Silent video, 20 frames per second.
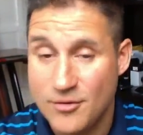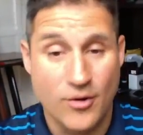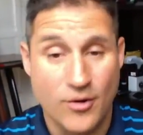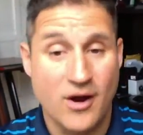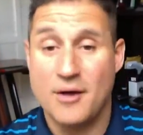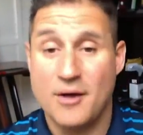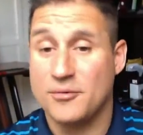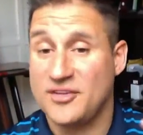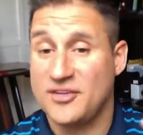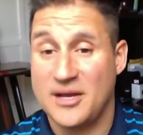
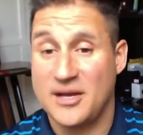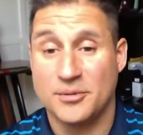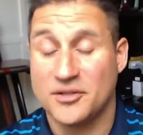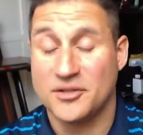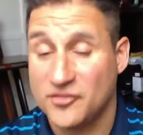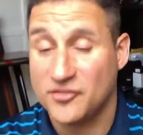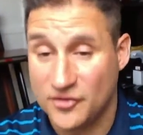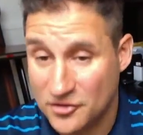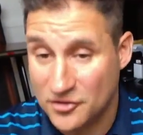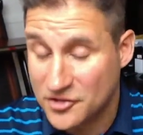where I was able
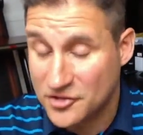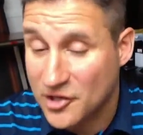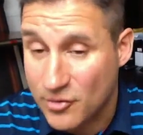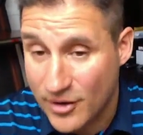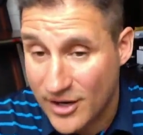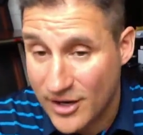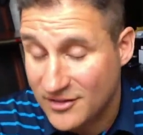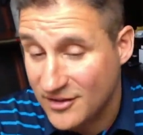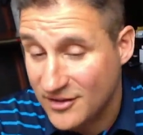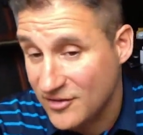to start to
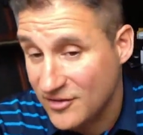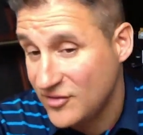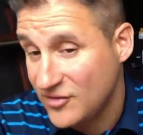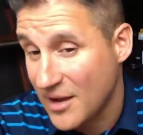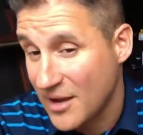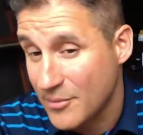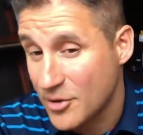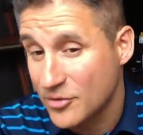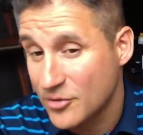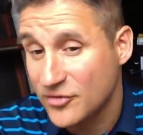create these
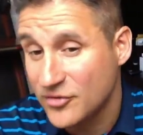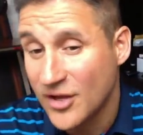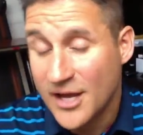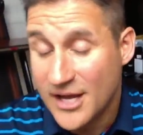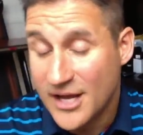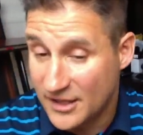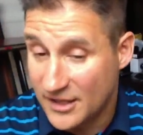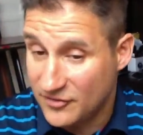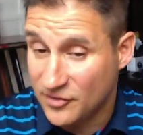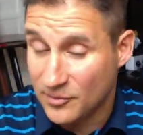demos
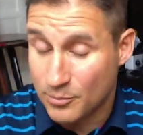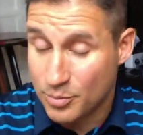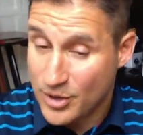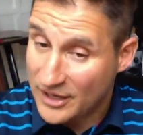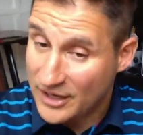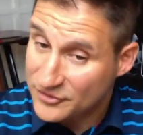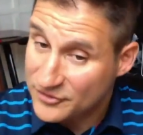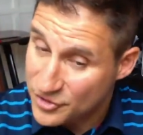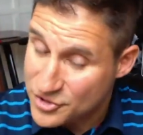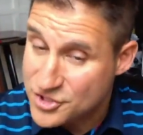and some
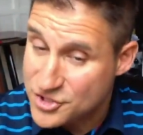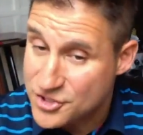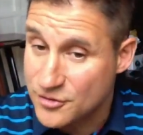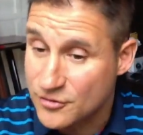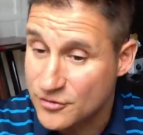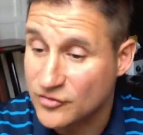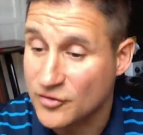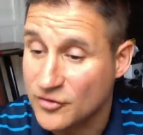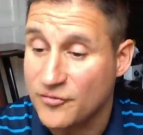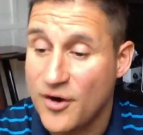
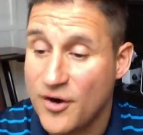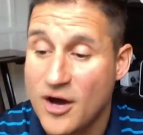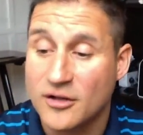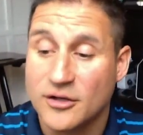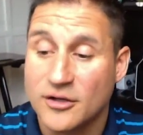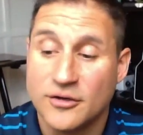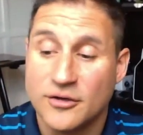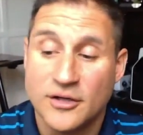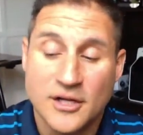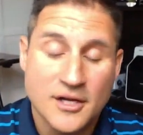practitioners to
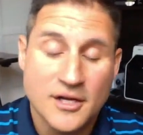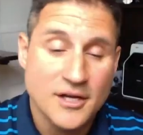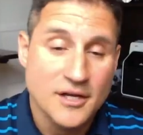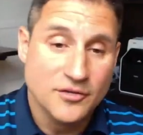follow.